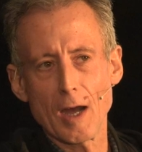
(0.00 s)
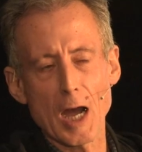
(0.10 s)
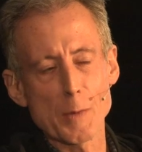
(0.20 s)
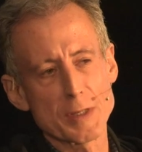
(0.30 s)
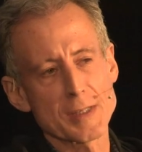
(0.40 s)

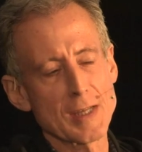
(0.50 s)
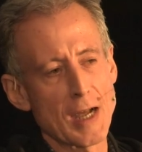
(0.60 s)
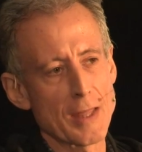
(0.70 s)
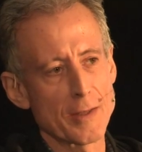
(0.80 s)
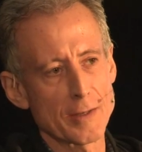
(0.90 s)
I would
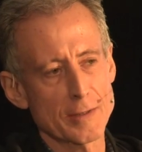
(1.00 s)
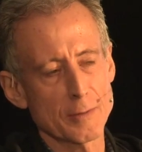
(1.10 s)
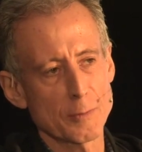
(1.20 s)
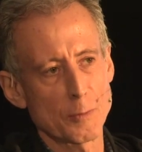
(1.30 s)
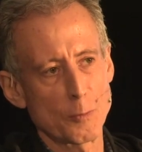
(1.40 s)
say that
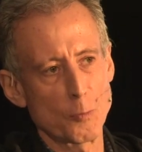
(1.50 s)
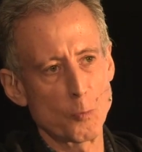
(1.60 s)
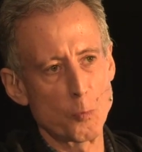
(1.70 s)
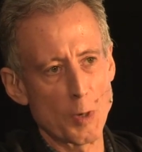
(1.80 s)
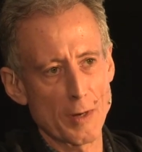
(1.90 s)

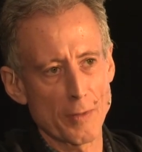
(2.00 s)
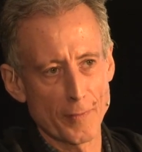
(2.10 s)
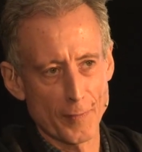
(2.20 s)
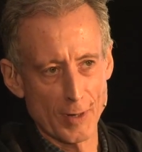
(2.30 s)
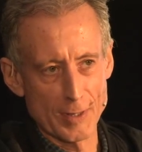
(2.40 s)
one of the
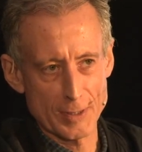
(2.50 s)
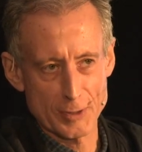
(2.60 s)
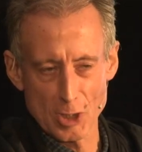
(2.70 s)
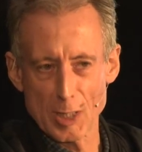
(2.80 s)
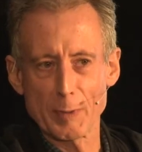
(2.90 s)
very
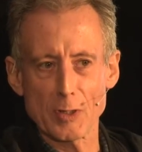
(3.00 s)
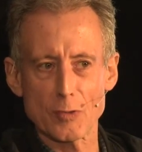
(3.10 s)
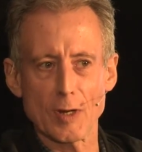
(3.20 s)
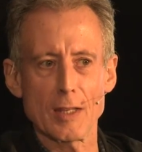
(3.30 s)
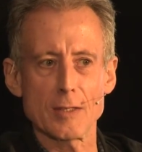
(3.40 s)
disturbing
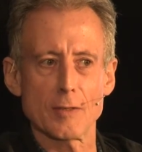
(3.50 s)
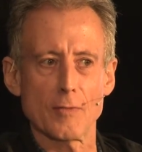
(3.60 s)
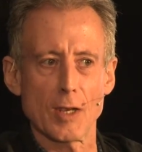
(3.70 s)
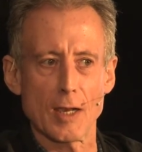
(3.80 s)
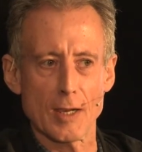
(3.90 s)
trends of
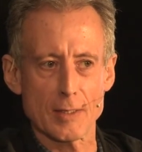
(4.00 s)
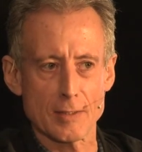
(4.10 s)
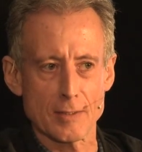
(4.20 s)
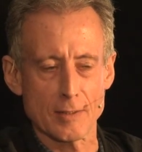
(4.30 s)
the last